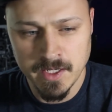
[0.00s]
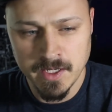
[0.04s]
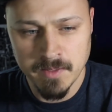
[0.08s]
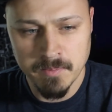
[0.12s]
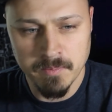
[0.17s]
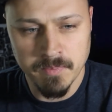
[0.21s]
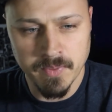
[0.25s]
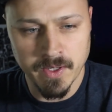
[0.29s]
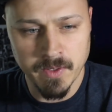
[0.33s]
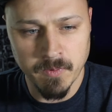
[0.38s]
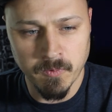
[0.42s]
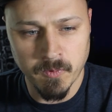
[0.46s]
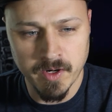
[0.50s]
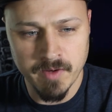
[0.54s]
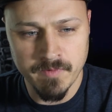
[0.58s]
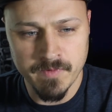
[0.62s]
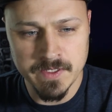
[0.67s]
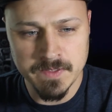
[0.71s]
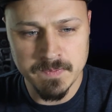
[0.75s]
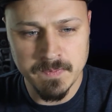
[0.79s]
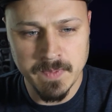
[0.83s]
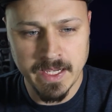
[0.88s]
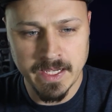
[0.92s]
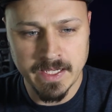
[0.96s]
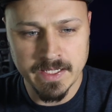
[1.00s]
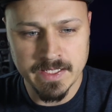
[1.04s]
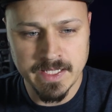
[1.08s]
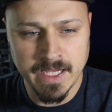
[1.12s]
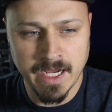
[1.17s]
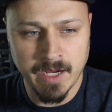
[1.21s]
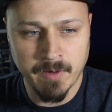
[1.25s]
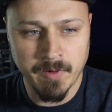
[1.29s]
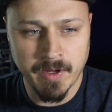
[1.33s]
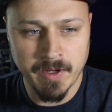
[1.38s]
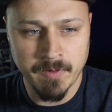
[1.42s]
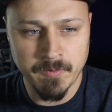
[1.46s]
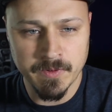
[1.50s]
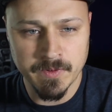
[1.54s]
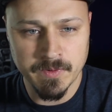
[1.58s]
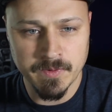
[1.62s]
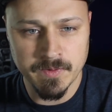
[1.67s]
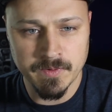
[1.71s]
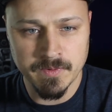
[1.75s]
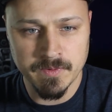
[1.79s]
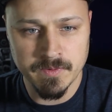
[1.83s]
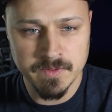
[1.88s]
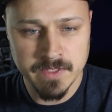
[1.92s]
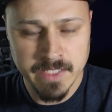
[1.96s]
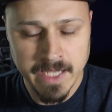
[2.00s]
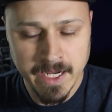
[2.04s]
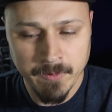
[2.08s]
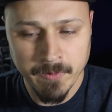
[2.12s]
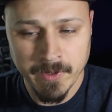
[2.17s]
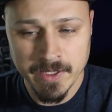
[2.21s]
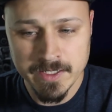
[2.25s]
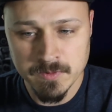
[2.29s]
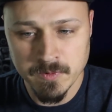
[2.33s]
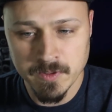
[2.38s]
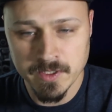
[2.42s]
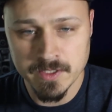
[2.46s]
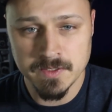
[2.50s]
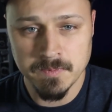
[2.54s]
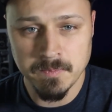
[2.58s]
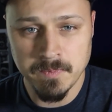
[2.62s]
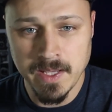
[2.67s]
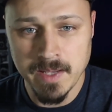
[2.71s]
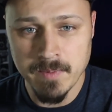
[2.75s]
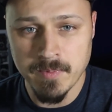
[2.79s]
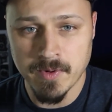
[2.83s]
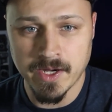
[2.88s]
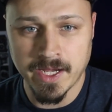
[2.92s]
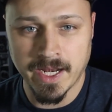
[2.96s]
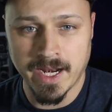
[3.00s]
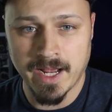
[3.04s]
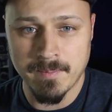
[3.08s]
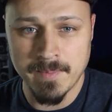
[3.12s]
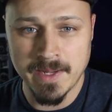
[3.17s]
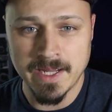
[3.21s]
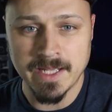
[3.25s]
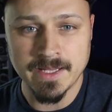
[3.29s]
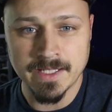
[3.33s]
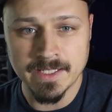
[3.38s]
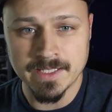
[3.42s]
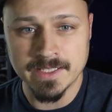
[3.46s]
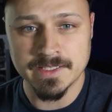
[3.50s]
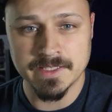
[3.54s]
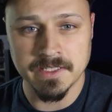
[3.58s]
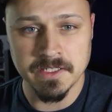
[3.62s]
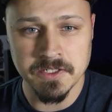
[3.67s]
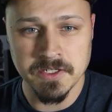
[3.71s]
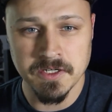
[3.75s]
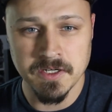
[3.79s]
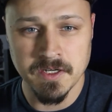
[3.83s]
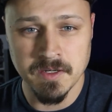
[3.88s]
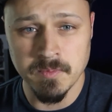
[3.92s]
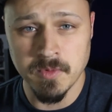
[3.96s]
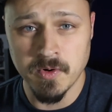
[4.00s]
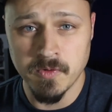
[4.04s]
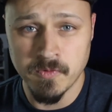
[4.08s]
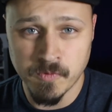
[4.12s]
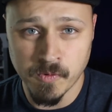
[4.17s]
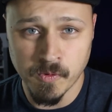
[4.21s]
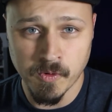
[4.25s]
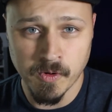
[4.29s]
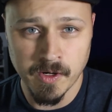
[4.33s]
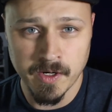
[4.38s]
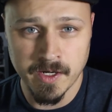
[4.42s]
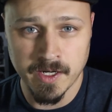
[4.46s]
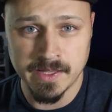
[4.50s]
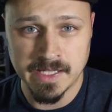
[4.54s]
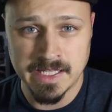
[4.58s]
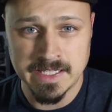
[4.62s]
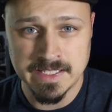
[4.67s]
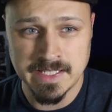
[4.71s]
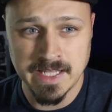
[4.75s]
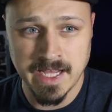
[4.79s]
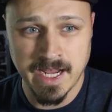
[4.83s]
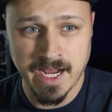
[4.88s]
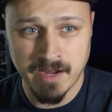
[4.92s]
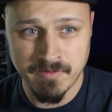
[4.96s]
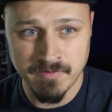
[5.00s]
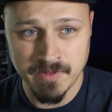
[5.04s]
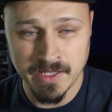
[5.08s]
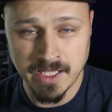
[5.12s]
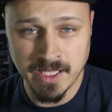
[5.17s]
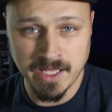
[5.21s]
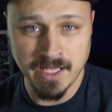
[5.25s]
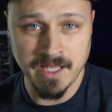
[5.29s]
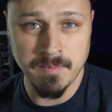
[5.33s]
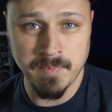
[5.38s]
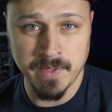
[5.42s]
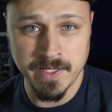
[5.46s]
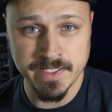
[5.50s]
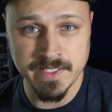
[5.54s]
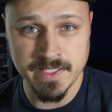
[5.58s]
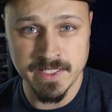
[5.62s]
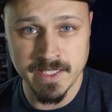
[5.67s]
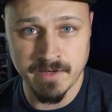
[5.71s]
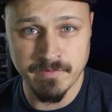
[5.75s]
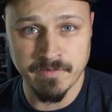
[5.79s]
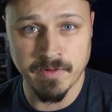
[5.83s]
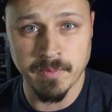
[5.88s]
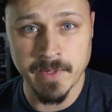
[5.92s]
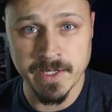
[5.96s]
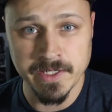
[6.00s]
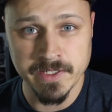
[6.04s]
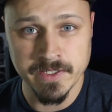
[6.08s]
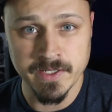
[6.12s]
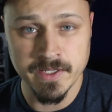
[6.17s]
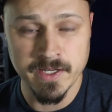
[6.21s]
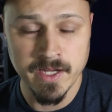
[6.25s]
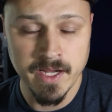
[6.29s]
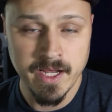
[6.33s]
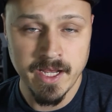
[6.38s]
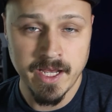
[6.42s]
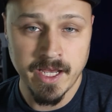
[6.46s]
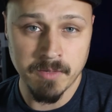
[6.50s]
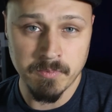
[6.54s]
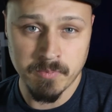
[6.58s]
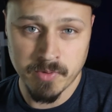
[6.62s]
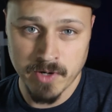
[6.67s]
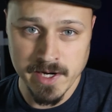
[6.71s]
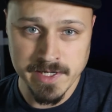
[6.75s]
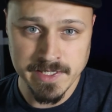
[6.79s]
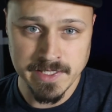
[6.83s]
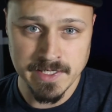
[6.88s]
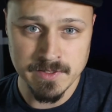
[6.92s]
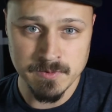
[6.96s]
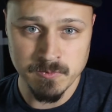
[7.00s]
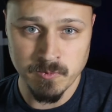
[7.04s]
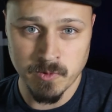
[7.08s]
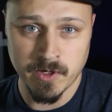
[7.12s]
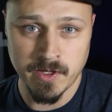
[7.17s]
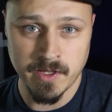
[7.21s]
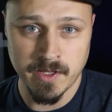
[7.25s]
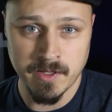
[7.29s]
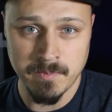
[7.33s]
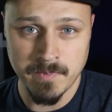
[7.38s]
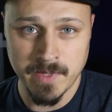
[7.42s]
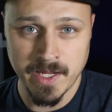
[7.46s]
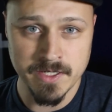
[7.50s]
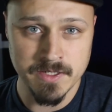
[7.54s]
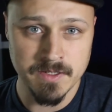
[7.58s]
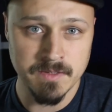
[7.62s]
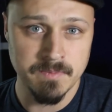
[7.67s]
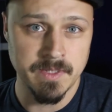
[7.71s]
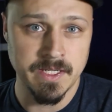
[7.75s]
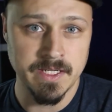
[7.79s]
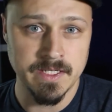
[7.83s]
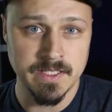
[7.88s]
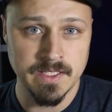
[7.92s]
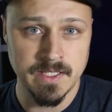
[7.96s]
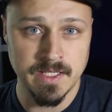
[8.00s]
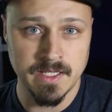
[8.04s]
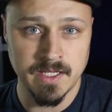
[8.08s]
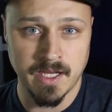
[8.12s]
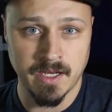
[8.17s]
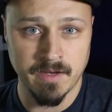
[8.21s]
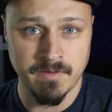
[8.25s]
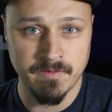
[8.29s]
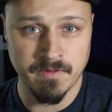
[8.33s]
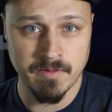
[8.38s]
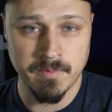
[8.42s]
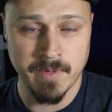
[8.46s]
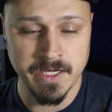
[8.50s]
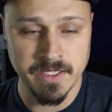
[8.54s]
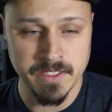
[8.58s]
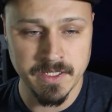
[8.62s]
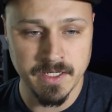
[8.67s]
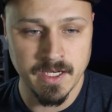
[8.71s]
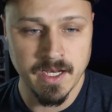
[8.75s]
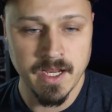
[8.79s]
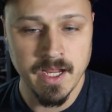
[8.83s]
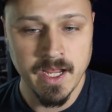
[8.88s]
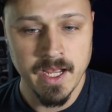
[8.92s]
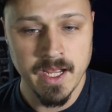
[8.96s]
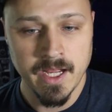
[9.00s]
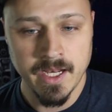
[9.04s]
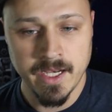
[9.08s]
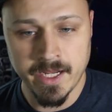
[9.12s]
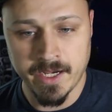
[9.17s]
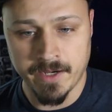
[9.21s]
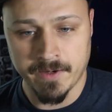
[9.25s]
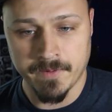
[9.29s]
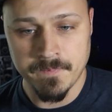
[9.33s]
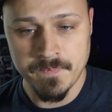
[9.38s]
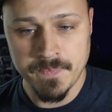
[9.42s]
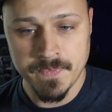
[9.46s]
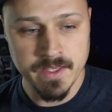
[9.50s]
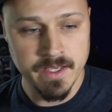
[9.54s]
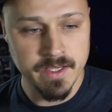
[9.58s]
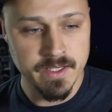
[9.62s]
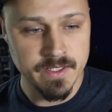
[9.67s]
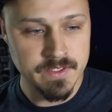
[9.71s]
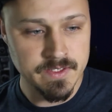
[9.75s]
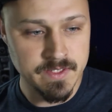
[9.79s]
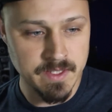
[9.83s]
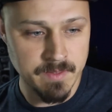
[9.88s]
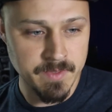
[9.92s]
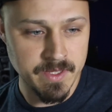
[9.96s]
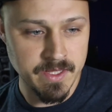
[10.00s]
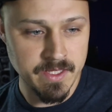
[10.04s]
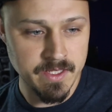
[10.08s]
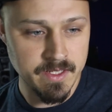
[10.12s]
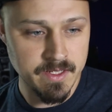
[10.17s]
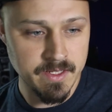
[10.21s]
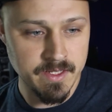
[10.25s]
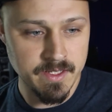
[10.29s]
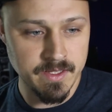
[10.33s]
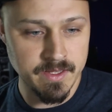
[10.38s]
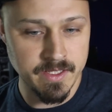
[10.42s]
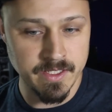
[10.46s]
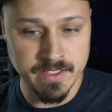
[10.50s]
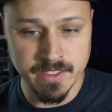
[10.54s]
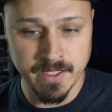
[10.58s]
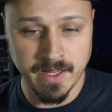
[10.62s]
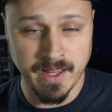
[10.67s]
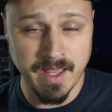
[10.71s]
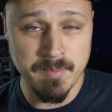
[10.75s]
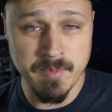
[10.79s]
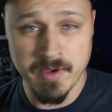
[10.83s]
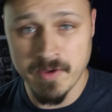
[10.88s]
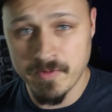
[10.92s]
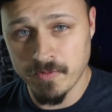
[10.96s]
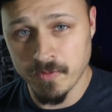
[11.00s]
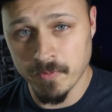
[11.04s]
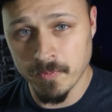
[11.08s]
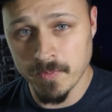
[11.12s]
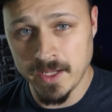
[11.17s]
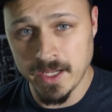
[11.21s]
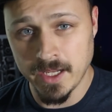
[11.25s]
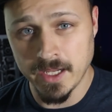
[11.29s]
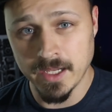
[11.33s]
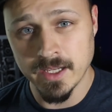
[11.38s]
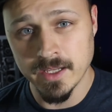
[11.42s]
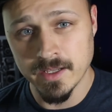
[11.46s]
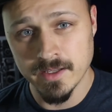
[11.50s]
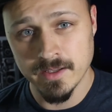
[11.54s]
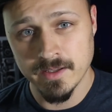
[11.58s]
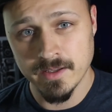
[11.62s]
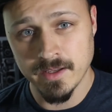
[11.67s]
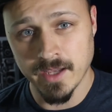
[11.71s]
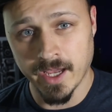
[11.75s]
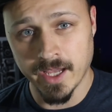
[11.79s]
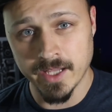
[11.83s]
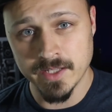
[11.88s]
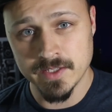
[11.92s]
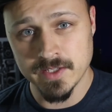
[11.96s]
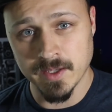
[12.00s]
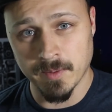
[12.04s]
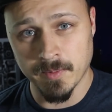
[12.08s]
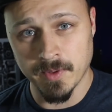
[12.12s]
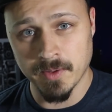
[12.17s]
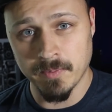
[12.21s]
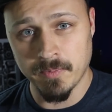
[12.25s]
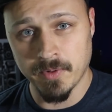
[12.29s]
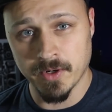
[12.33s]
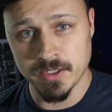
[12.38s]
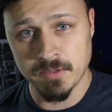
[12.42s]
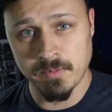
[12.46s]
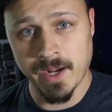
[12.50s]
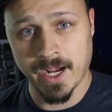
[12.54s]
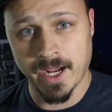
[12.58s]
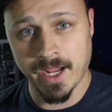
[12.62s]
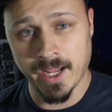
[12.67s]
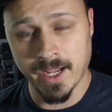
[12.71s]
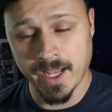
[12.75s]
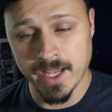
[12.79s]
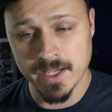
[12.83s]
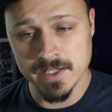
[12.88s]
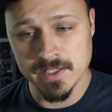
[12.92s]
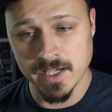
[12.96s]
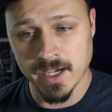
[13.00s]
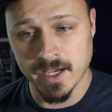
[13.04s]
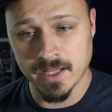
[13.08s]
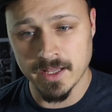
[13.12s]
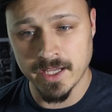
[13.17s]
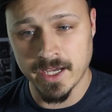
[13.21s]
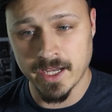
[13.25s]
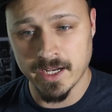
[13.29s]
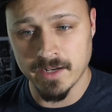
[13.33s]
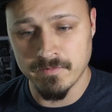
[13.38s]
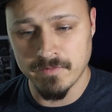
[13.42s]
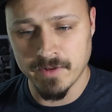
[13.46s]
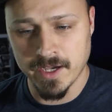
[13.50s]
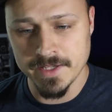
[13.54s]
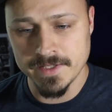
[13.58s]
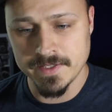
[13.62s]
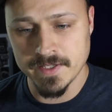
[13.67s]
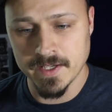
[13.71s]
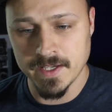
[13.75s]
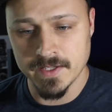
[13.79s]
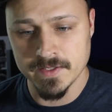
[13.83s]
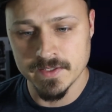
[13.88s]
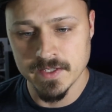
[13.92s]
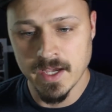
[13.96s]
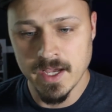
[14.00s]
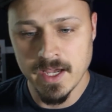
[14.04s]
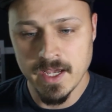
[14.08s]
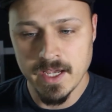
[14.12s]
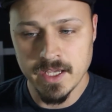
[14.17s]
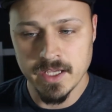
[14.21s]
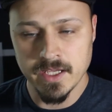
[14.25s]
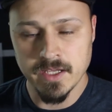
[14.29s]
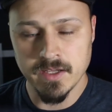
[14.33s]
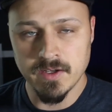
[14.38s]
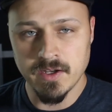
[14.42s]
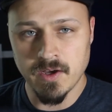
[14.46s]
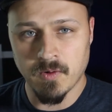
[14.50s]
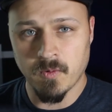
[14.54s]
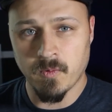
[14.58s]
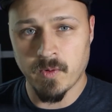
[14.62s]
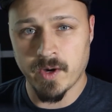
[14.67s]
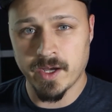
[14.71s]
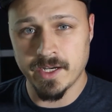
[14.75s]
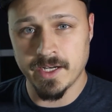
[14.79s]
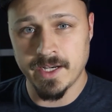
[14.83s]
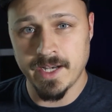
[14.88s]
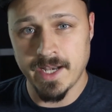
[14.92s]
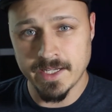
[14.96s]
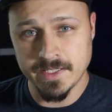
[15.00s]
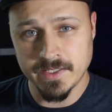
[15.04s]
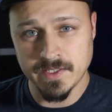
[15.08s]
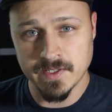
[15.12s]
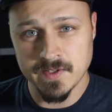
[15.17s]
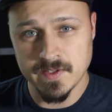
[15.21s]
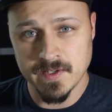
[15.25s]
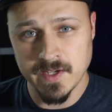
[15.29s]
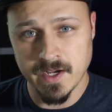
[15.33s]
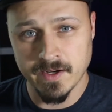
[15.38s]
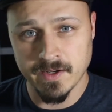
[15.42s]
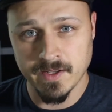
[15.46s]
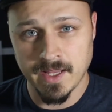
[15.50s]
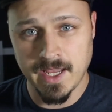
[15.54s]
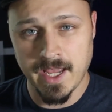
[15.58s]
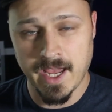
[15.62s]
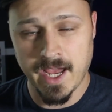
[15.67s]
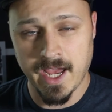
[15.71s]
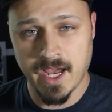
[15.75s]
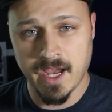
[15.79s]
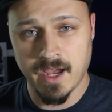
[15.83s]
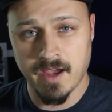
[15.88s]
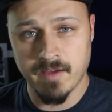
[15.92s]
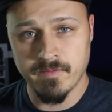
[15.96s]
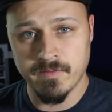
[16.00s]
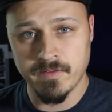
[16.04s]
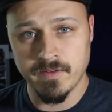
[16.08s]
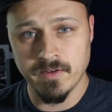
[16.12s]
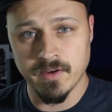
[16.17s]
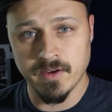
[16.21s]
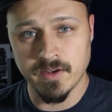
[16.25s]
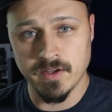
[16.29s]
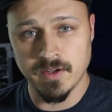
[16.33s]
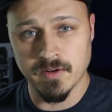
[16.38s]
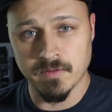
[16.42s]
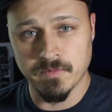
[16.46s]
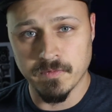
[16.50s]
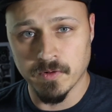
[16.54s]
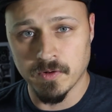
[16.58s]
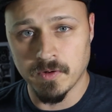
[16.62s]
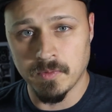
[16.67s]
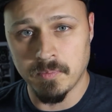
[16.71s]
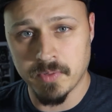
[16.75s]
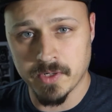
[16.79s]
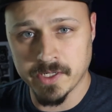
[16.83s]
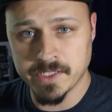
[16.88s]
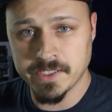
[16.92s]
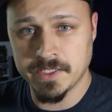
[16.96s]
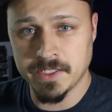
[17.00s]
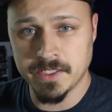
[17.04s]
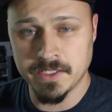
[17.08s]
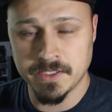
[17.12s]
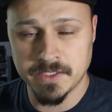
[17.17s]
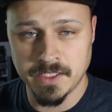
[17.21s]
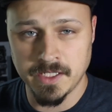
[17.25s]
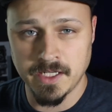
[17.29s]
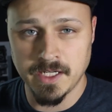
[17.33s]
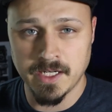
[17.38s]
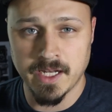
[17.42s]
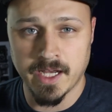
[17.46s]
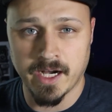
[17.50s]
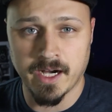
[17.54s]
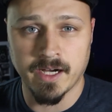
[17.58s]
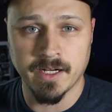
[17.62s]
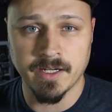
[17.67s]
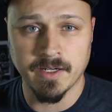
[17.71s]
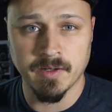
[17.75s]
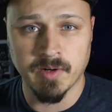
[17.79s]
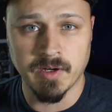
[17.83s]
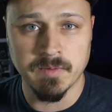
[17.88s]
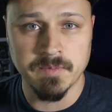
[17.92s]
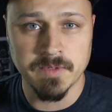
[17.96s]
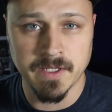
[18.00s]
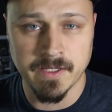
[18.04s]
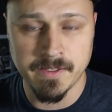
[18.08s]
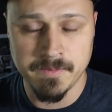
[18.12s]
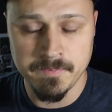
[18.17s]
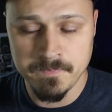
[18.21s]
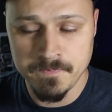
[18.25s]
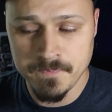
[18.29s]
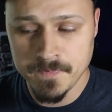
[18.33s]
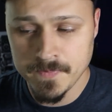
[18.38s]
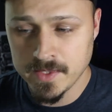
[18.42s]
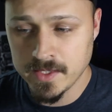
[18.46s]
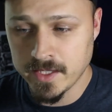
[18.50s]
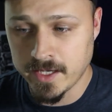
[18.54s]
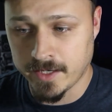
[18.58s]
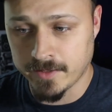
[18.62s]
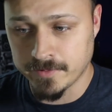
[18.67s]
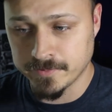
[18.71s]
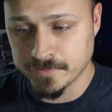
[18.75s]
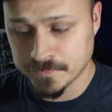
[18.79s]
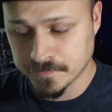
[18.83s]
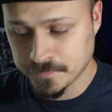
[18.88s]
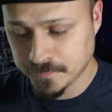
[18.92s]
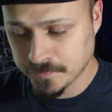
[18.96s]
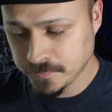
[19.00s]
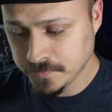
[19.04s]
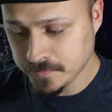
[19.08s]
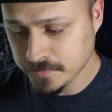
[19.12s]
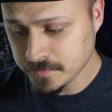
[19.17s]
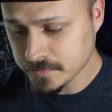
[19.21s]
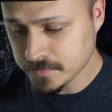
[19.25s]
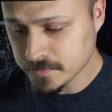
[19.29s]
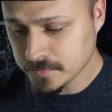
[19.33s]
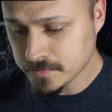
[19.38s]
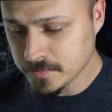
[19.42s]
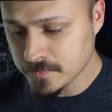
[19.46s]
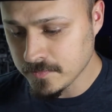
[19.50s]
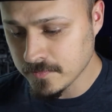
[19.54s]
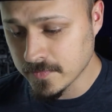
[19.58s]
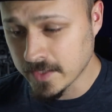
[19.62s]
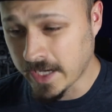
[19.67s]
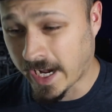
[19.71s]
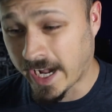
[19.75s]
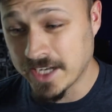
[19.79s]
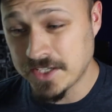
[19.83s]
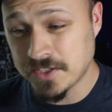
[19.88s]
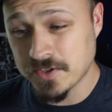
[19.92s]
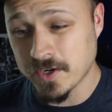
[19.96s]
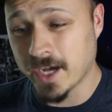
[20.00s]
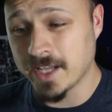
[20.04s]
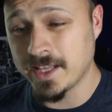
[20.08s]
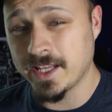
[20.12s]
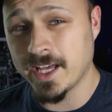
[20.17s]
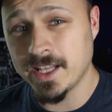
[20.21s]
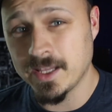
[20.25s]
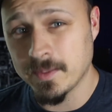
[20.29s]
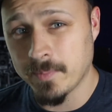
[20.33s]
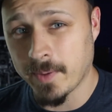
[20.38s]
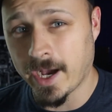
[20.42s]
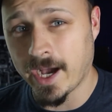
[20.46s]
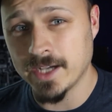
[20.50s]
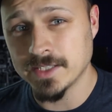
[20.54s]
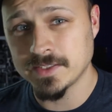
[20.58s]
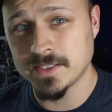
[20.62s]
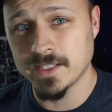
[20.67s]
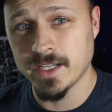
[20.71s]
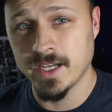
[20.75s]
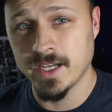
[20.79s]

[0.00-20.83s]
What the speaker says: but one of his biggest takeaways was people cannot make the decision to move forward unless they have the key pieces of information, and price is one of the major pieces of information. Now, some of the dilemma for me and some of the pushback, I guess, on that advice is you don't want to necessarily have your full pricing sheet on your website. Now, I tried that in the past.